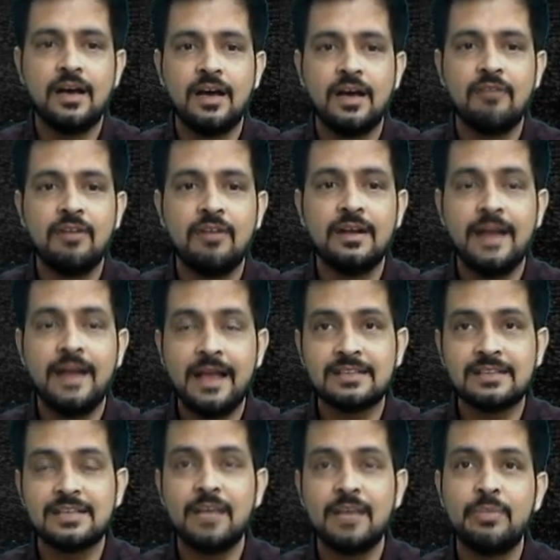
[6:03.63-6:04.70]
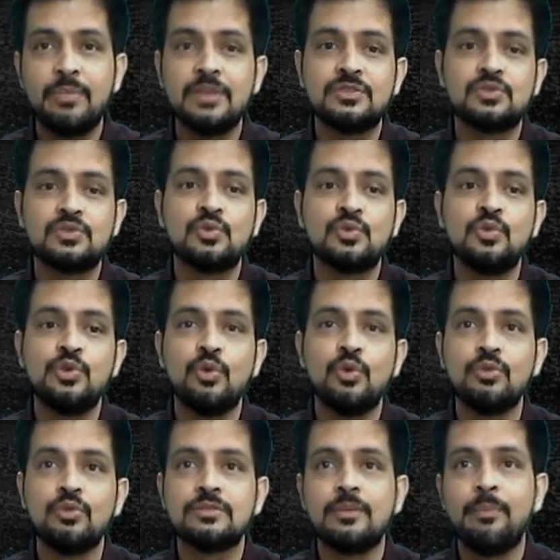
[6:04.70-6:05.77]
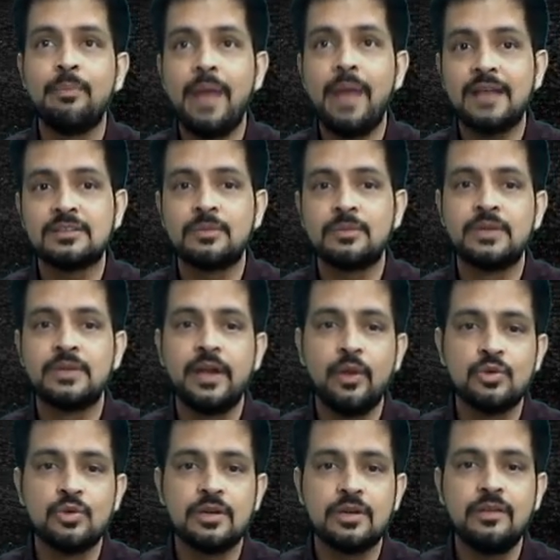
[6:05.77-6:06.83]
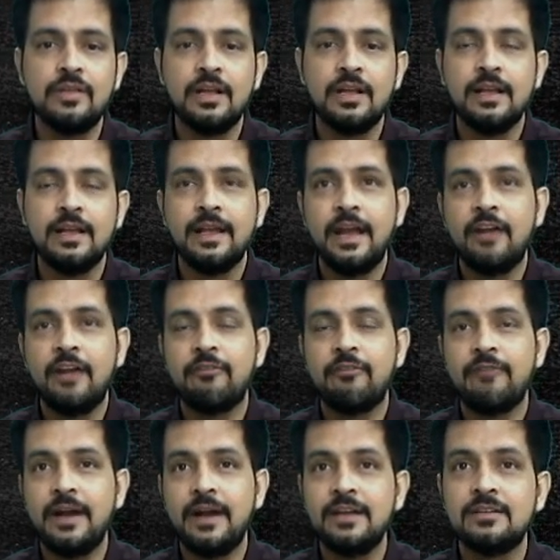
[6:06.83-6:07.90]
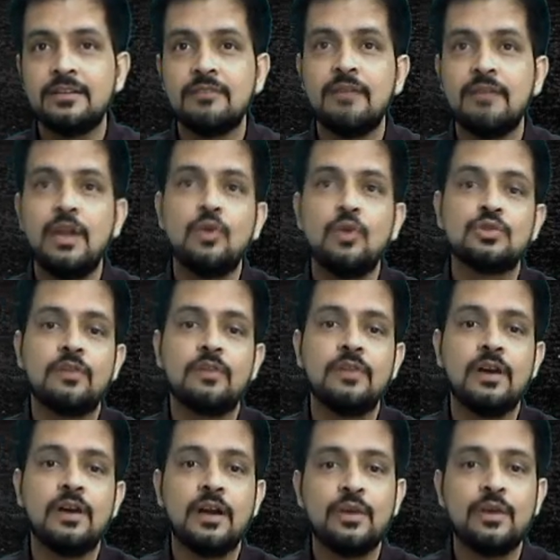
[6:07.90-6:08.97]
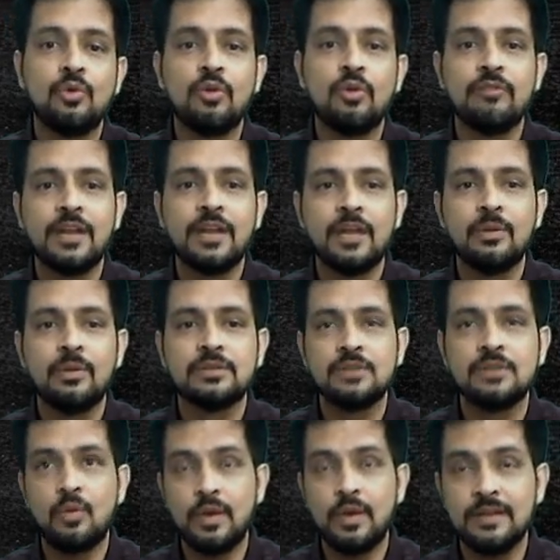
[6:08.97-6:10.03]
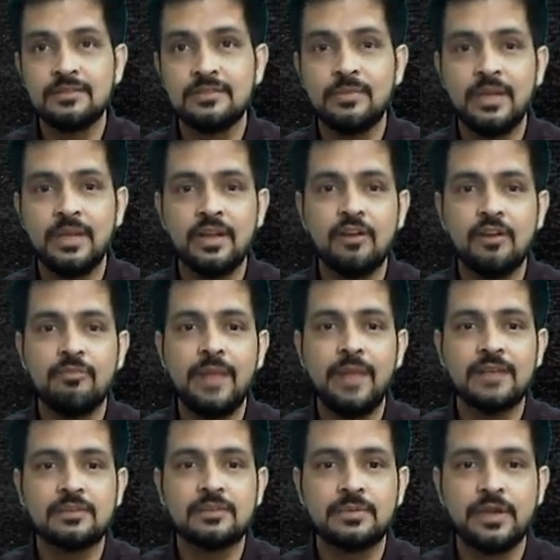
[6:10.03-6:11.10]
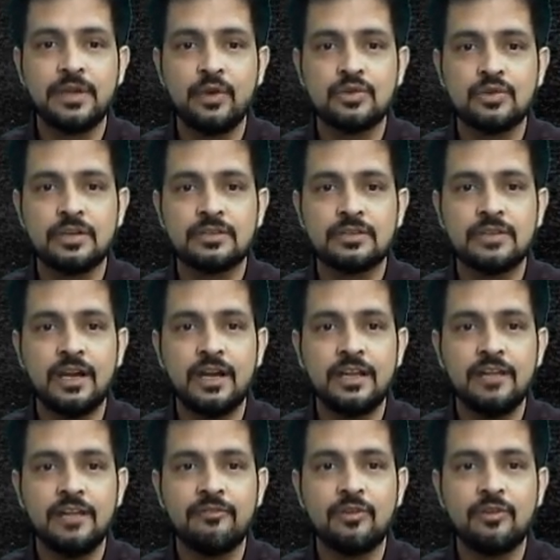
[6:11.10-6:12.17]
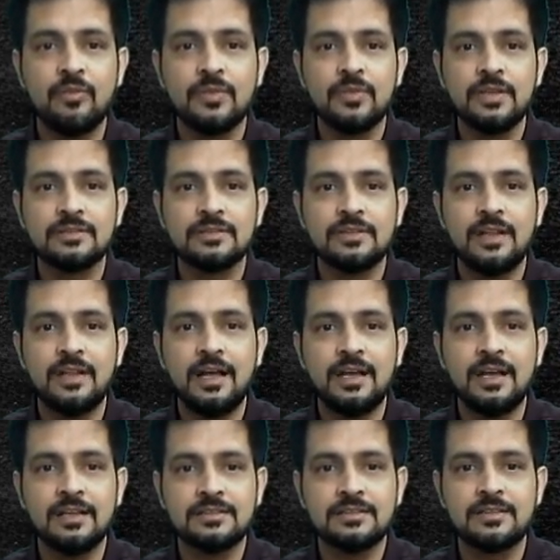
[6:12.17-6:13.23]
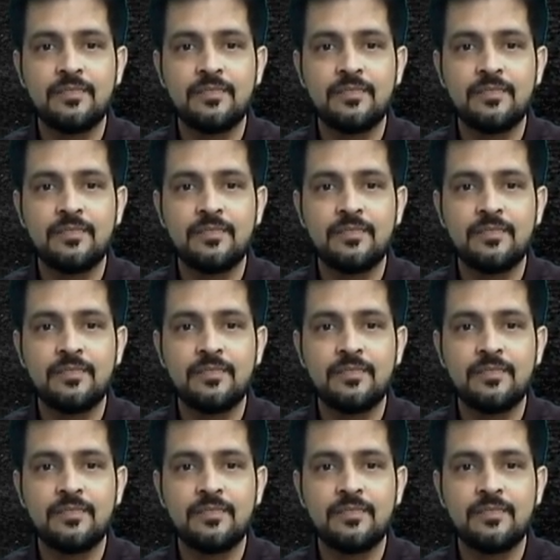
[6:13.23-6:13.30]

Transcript: our next step is to use the back substitution and find the values of the unknown variables. Now what is the meaning of back substitution? Starting from this last,